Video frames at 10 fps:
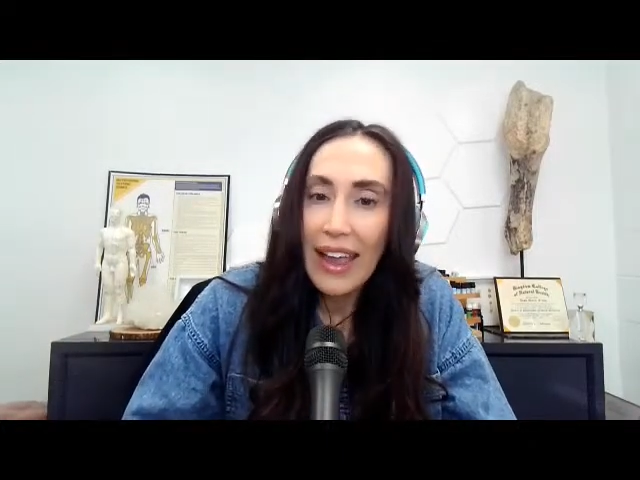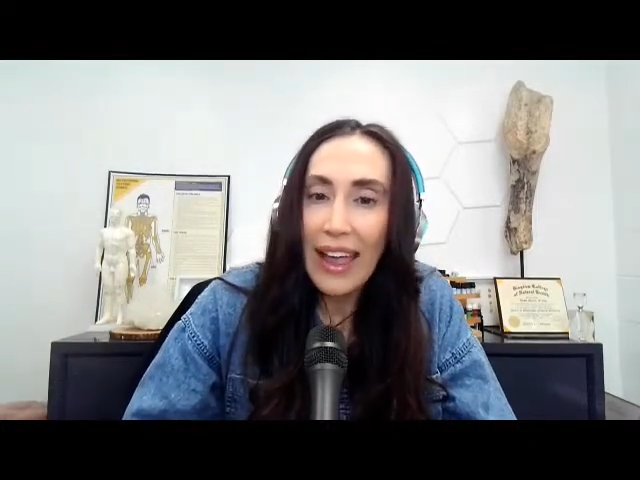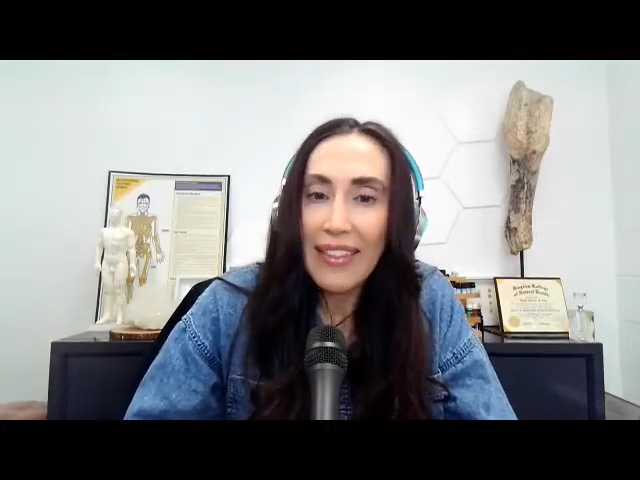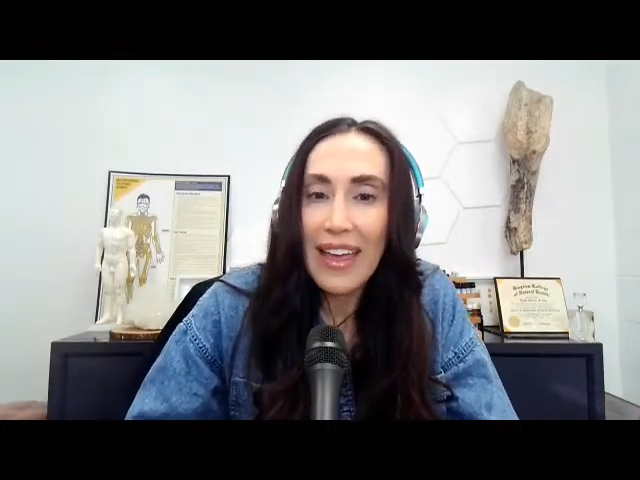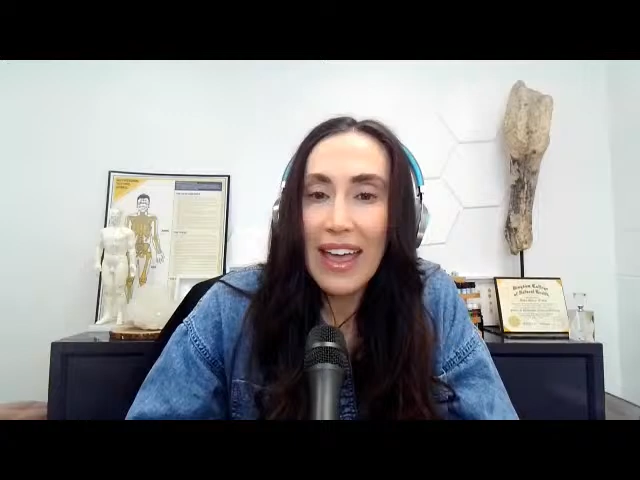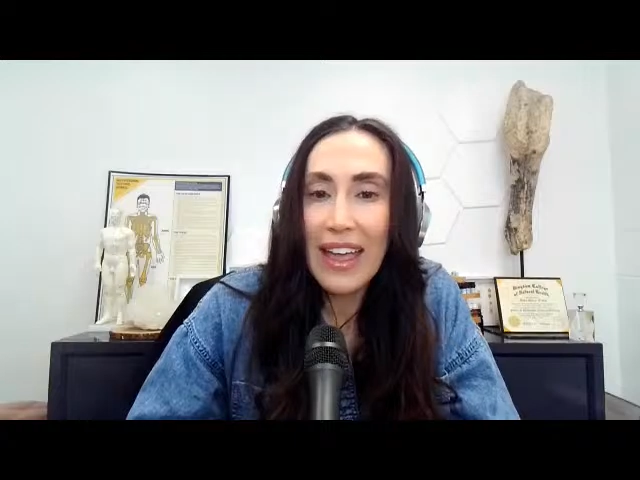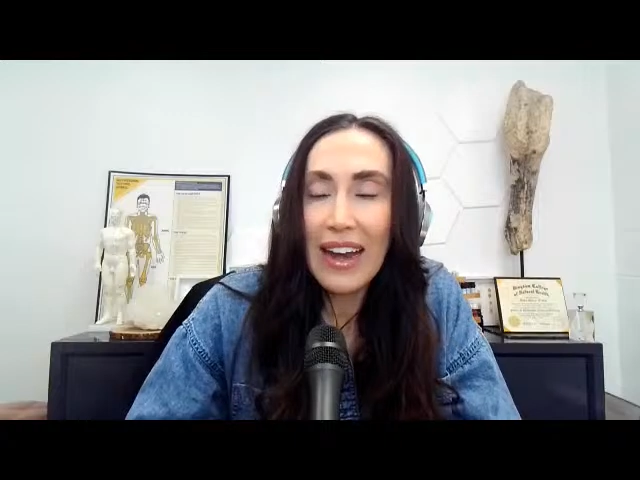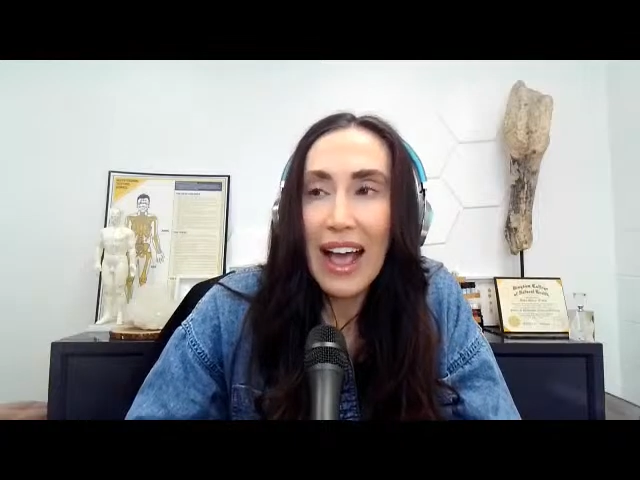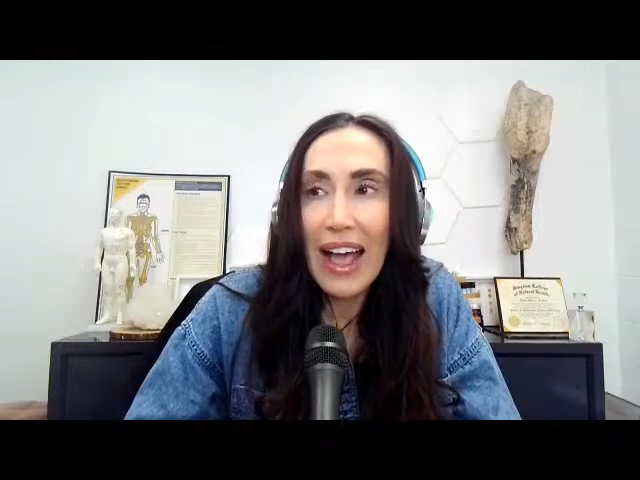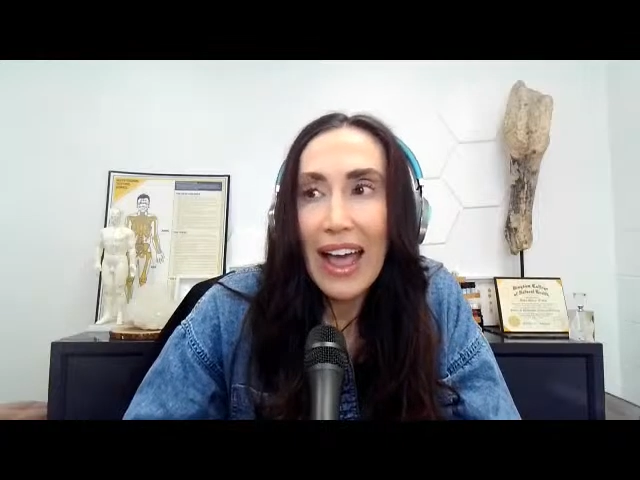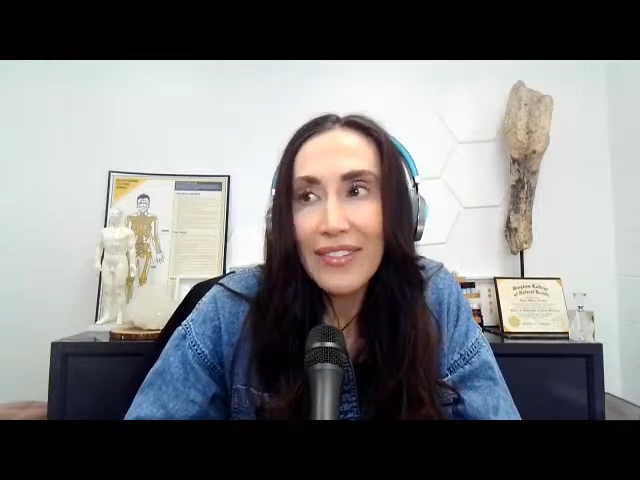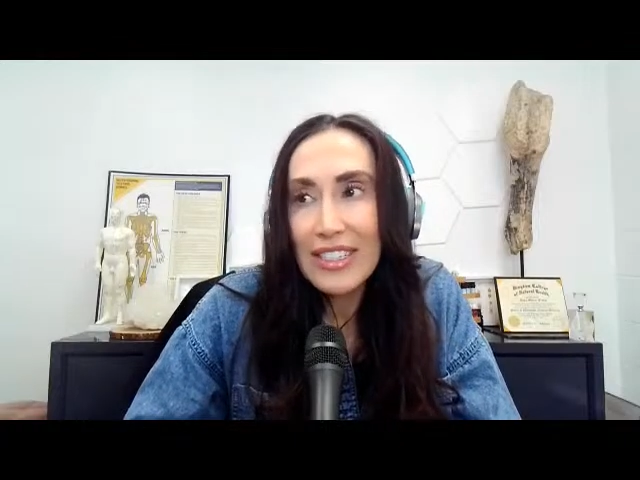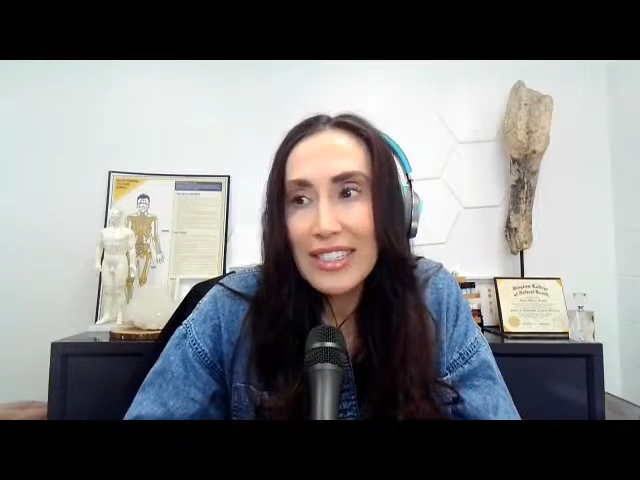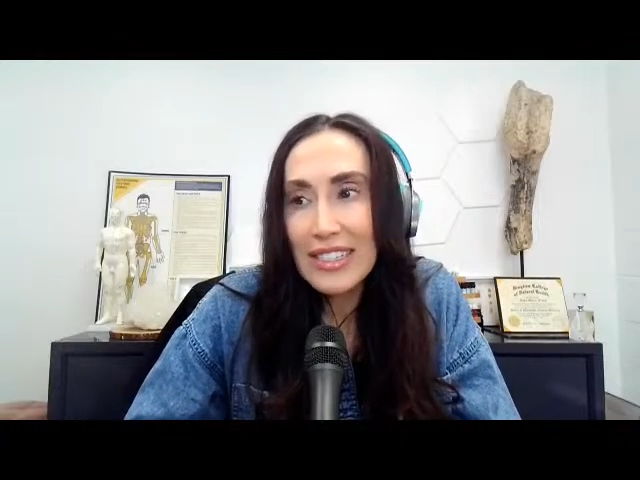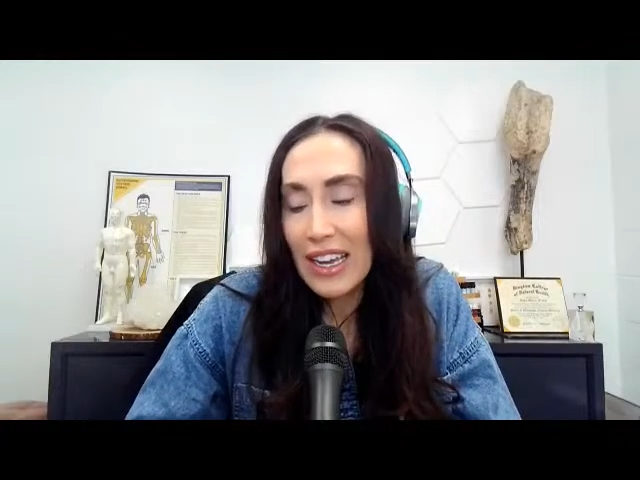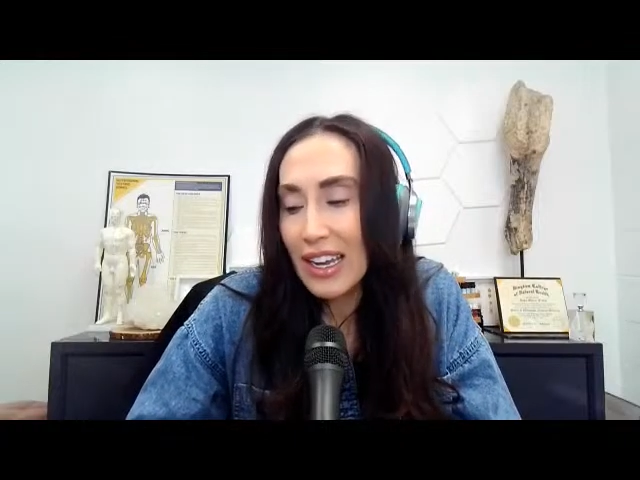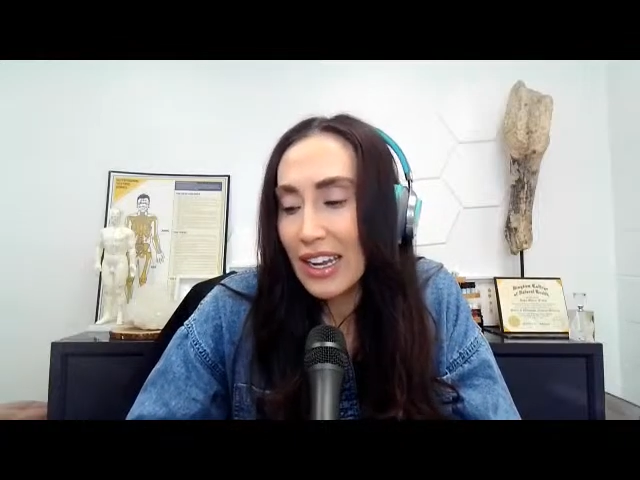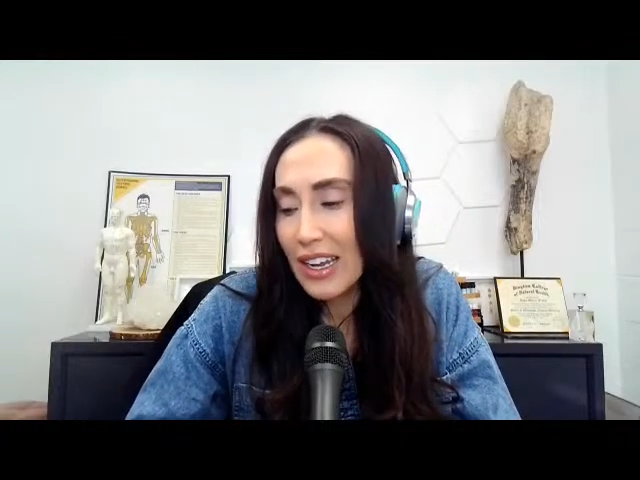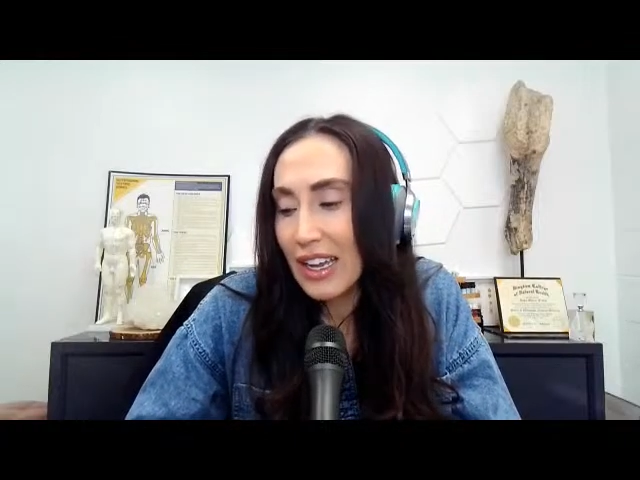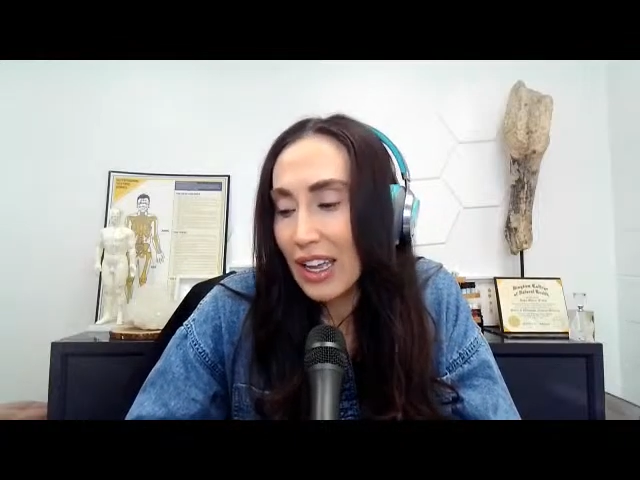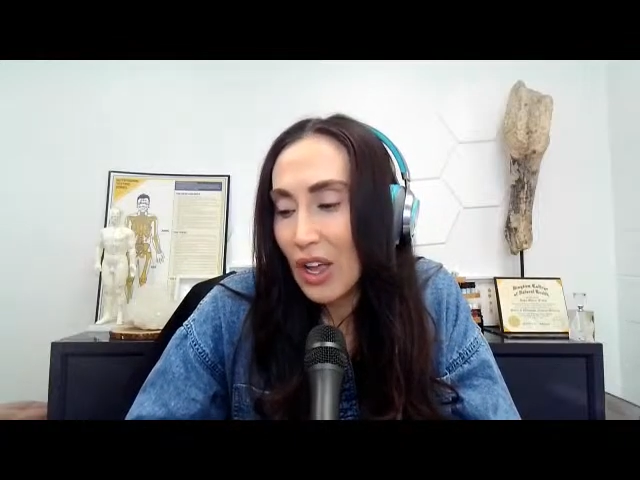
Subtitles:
and then I have to say,